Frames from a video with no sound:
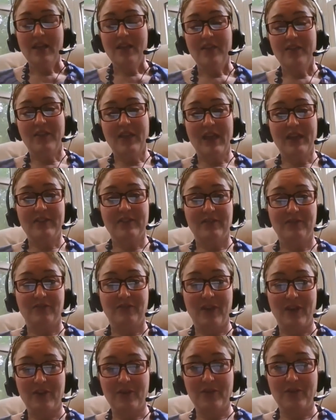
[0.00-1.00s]
that the
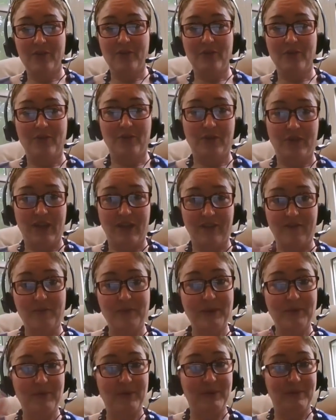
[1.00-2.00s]
federal
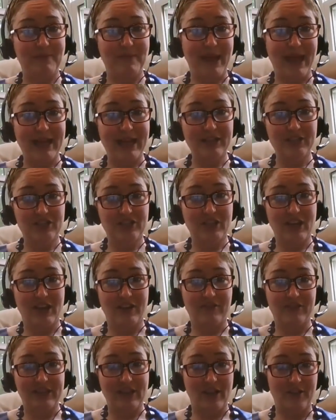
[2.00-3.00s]
government would match
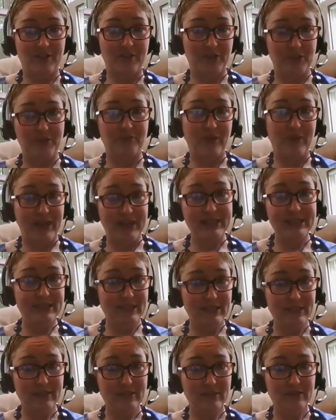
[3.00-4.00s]
every dollar you
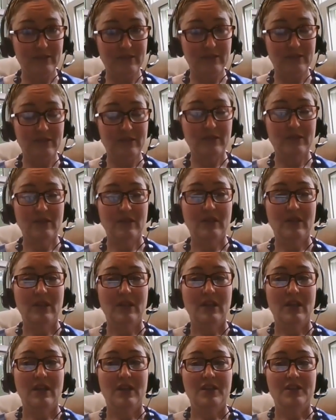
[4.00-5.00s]
raised.
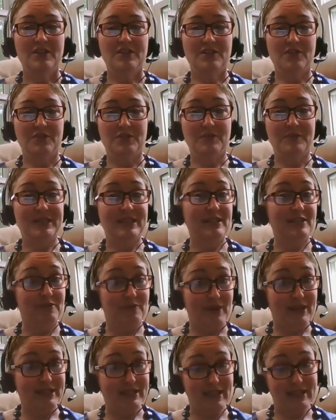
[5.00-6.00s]
So you would need to
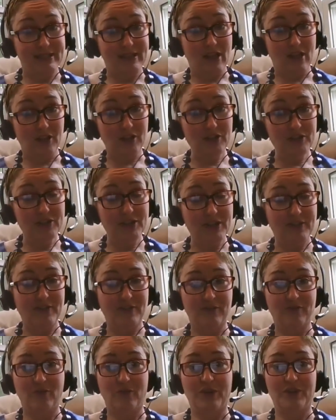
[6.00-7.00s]
raise less dollars, and
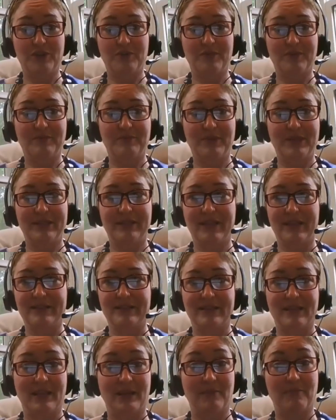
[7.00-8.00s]
therefore you would be
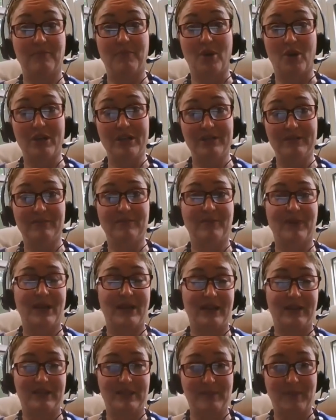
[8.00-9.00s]
less bought
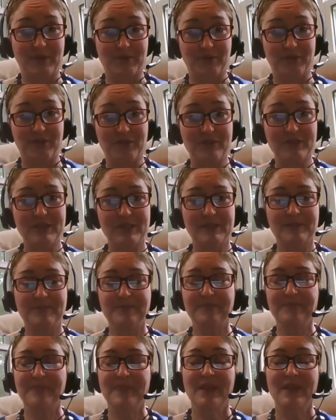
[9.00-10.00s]
by special interests.
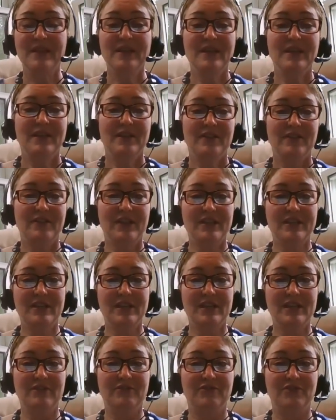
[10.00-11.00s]
Then
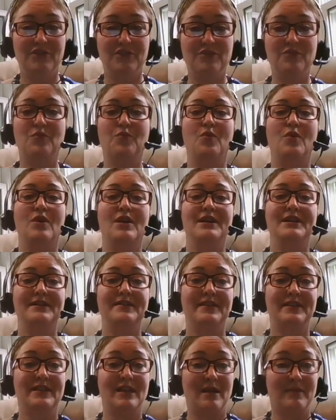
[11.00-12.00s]
if you won
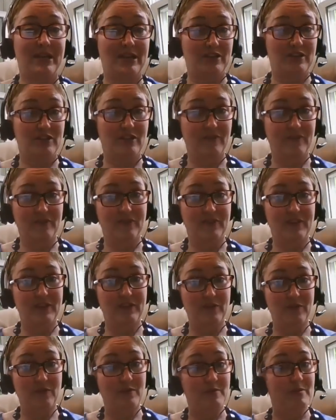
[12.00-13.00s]
the nomination of
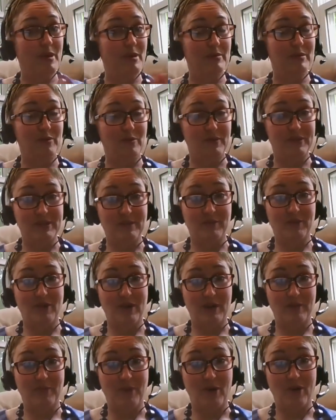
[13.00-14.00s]
either the Republican or the
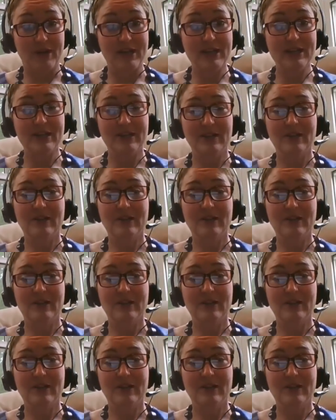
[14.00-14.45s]
Democratic Party,